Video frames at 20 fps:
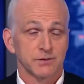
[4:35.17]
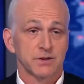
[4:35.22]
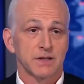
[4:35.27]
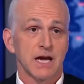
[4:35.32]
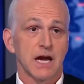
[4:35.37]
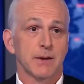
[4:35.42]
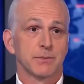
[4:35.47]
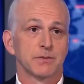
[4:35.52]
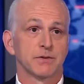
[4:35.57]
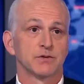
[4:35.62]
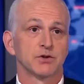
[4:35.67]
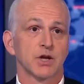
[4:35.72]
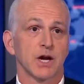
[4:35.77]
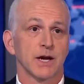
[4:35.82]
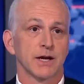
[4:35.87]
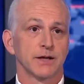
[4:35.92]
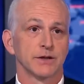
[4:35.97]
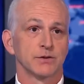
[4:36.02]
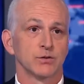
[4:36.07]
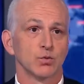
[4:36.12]
step if
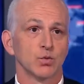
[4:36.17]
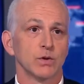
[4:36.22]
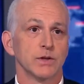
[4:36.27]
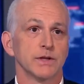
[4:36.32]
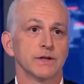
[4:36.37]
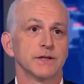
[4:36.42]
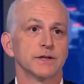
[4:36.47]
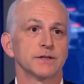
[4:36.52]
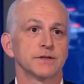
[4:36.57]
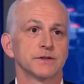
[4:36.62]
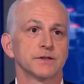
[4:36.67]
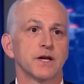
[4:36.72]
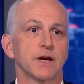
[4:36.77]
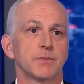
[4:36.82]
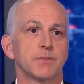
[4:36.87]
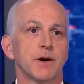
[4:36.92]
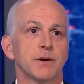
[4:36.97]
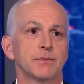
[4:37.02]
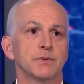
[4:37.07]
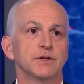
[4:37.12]
China is willing to
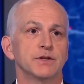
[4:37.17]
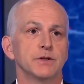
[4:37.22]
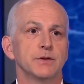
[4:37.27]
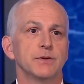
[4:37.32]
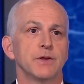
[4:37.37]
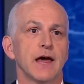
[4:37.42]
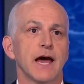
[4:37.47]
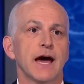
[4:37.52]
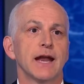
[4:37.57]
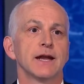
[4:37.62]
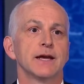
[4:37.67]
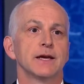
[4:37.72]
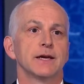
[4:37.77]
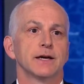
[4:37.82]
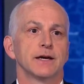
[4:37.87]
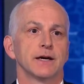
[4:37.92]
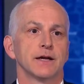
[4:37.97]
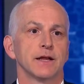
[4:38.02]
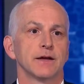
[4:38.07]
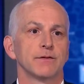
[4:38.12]
step up and do that.
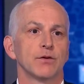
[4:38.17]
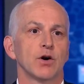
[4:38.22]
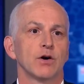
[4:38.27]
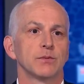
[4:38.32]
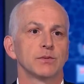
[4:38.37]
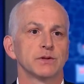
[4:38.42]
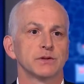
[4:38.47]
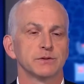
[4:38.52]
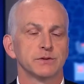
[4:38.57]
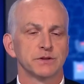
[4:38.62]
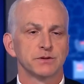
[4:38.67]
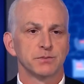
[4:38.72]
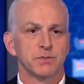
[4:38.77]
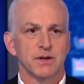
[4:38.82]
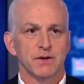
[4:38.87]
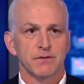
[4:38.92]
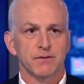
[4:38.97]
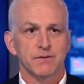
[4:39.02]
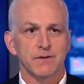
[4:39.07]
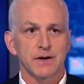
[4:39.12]
They've always
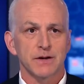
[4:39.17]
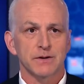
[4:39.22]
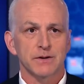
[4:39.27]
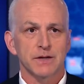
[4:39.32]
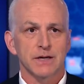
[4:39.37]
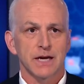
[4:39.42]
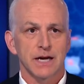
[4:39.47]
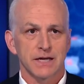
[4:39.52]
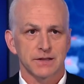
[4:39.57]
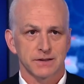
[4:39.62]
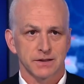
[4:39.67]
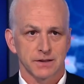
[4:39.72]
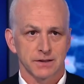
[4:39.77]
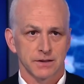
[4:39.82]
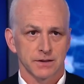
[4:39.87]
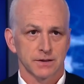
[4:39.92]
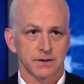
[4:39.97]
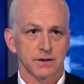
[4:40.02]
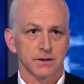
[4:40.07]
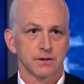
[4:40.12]
been very
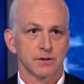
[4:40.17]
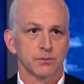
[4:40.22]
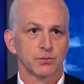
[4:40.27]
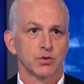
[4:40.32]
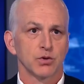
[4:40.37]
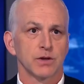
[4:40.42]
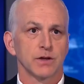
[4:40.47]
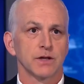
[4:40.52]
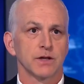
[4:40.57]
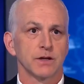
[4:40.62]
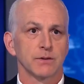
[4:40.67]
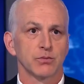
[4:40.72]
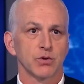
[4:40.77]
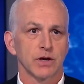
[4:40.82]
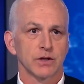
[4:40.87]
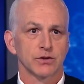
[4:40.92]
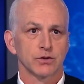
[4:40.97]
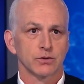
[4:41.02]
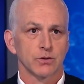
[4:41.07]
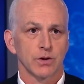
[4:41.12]
hesitant to put any
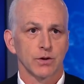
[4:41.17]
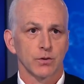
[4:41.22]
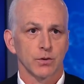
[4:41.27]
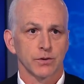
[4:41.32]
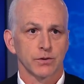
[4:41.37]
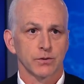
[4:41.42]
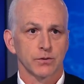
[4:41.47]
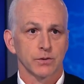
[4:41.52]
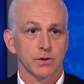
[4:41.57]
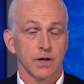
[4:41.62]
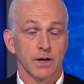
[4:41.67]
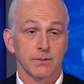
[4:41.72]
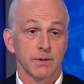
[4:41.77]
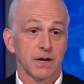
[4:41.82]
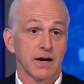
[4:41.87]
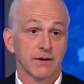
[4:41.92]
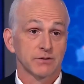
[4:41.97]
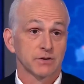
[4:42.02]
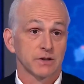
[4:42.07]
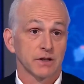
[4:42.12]
pressure on North Korea. I
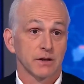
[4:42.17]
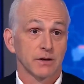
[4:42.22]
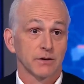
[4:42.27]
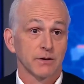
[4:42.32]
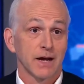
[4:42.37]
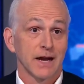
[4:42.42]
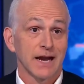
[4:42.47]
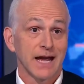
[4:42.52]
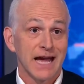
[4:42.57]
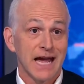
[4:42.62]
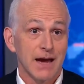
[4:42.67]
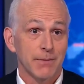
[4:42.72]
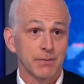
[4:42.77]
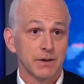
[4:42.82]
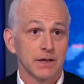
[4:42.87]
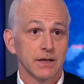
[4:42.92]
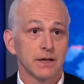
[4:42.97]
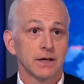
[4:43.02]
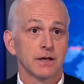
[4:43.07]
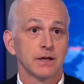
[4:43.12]
mean, obviously, they're not
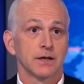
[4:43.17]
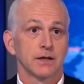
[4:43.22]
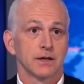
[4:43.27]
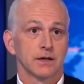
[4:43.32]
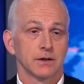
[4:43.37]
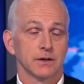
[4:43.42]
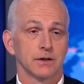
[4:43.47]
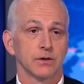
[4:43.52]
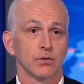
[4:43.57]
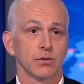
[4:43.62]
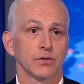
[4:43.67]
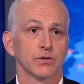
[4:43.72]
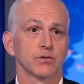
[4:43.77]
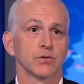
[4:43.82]
happy that North